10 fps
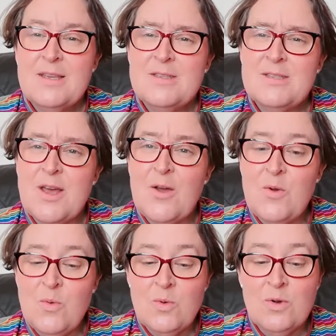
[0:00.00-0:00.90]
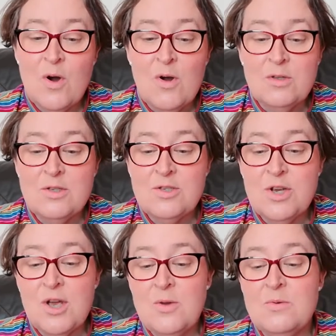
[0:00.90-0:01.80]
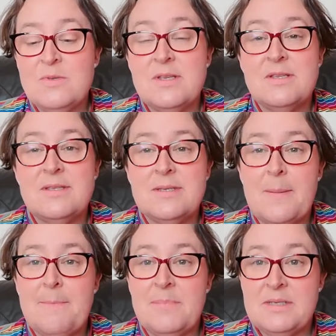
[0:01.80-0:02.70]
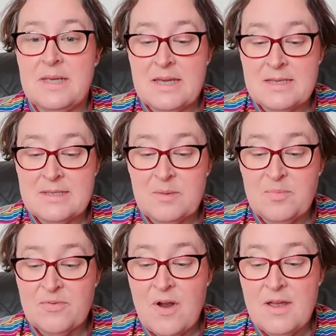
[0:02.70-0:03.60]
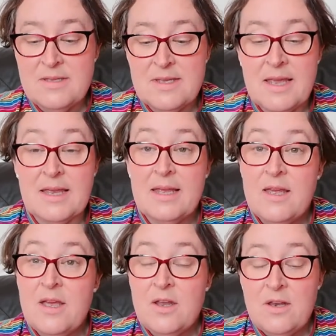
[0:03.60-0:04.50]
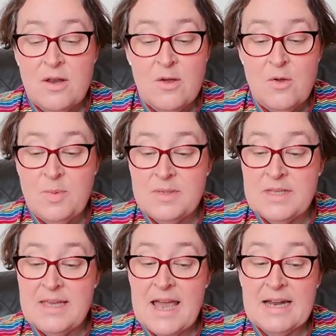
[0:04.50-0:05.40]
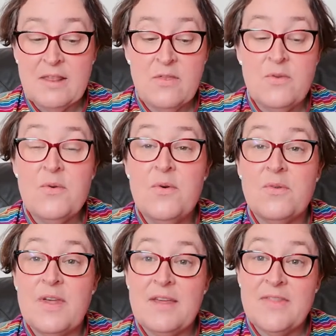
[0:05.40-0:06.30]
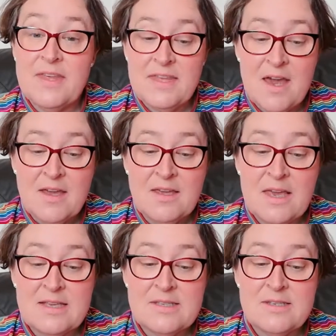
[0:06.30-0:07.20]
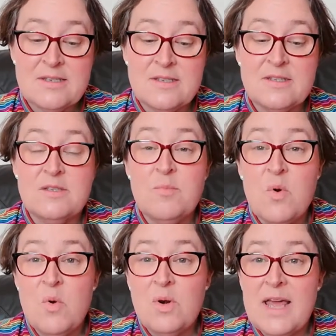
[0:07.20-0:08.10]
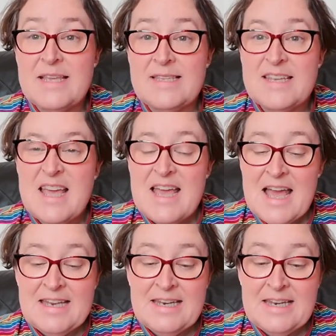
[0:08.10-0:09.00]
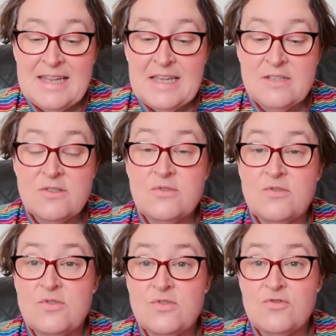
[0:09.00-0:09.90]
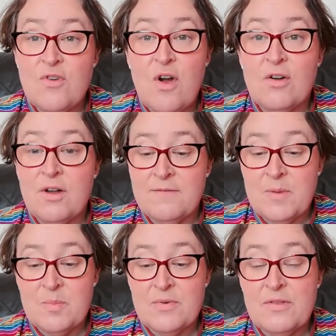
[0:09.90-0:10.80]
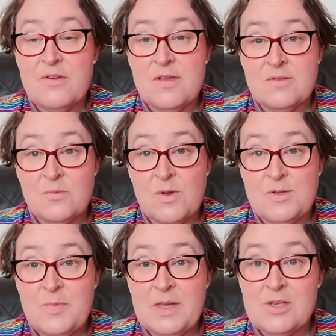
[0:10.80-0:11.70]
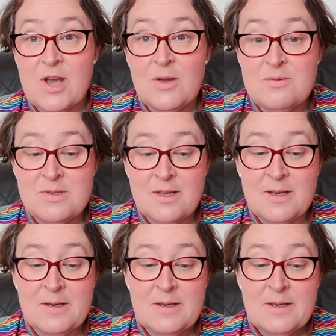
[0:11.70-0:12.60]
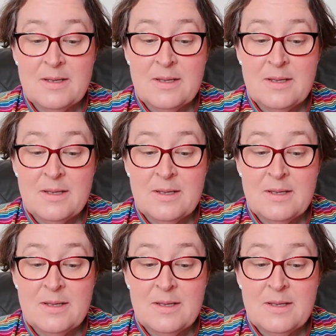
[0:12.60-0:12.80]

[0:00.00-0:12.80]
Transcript: So God chose somebody surprising. Nobody had thought that the youngest, smallest and least strong of the brothers would be chosen.